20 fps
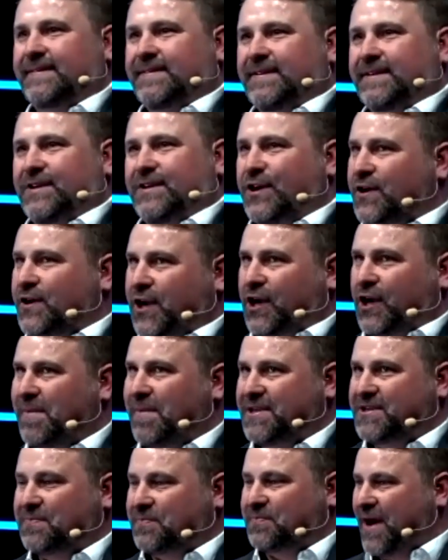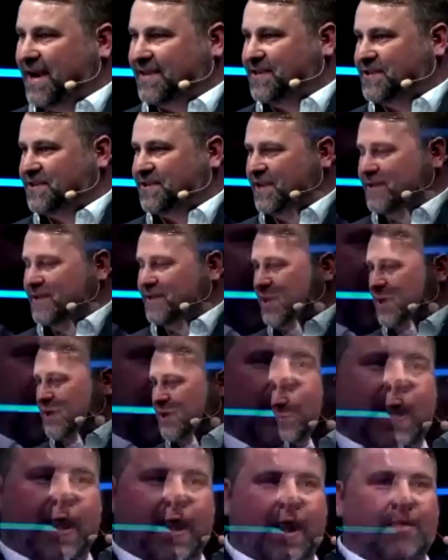You've got to commit to practicing. So,
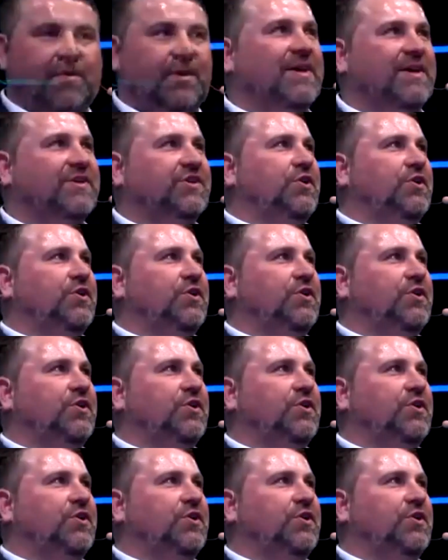I'm going to ask